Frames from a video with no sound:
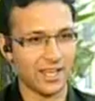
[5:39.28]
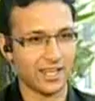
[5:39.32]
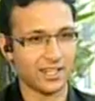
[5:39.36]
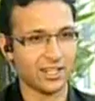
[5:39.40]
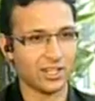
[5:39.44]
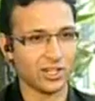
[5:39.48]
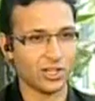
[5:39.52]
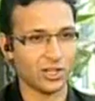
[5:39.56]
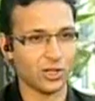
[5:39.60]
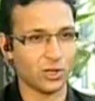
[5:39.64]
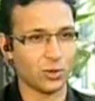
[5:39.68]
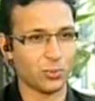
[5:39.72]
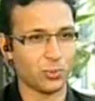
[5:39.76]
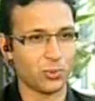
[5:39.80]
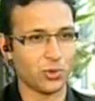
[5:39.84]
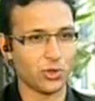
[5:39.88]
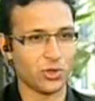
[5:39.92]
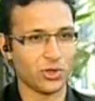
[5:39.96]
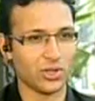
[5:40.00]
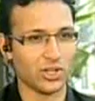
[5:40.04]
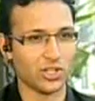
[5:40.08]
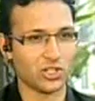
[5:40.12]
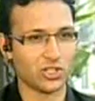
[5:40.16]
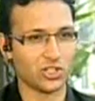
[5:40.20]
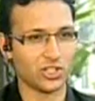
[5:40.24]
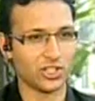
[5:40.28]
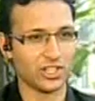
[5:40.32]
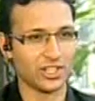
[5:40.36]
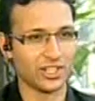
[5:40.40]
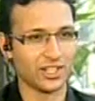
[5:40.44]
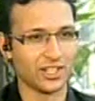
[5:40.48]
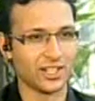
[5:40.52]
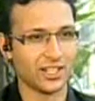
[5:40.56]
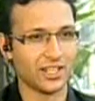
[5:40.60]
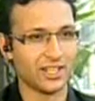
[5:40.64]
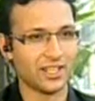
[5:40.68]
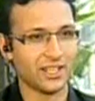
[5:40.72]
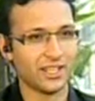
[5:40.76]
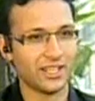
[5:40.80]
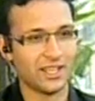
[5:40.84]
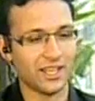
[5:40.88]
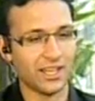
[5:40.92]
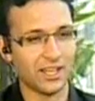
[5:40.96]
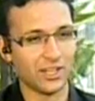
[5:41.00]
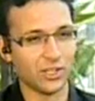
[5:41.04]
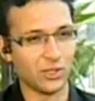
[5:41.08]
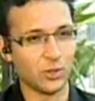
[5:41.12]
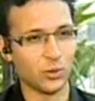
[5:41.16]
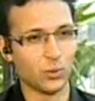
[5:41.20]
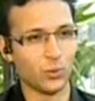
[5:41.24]
and a computer engineer.
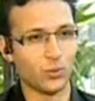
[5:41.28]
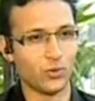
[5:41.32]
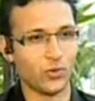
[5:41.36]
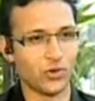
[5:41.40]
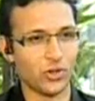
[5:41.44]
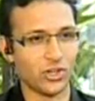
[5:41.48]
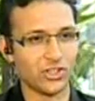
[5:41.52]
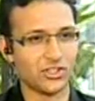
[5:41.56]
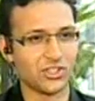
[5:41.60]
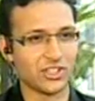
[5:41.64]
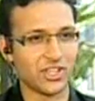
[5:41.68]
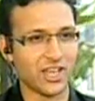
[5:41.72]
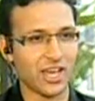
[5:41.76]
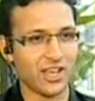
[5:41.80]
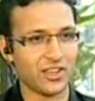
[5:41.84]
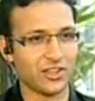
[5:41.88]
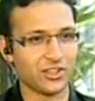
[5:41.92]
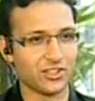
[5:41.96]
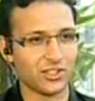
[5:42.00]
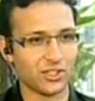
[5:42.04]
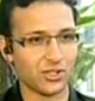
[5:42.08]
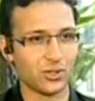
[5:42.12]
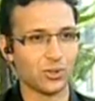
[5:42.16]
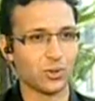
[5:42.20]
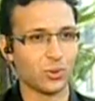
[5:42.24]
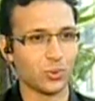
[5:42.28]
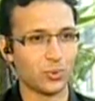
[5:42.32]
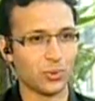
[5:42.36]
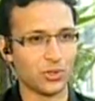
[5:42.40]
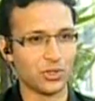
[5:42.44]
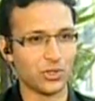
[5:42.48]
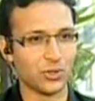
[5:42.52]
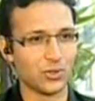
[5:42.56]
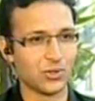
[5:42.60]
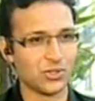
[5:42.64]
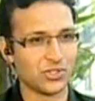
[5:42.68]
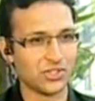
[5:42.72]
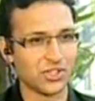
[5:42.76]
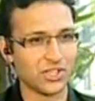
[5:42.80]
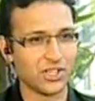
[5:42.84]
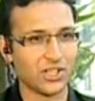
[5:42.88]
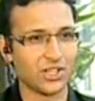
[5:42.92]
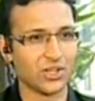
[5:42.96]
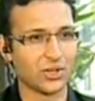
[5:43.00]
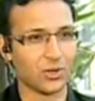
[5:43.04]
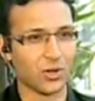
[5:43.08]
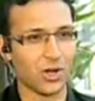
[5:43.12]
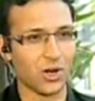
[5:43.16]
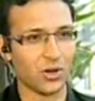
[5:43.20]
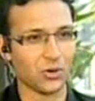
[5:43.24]
And you were together to produce the
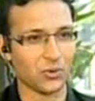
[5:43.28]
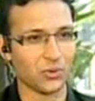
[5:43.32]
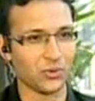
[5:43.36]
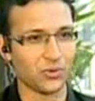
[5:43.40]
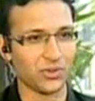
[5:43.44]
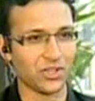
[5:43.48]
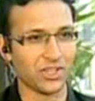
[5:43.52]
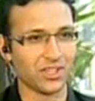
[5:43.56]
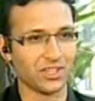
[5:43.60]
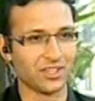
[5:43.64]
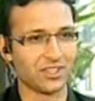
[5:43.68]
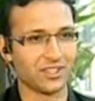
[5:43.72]
holography.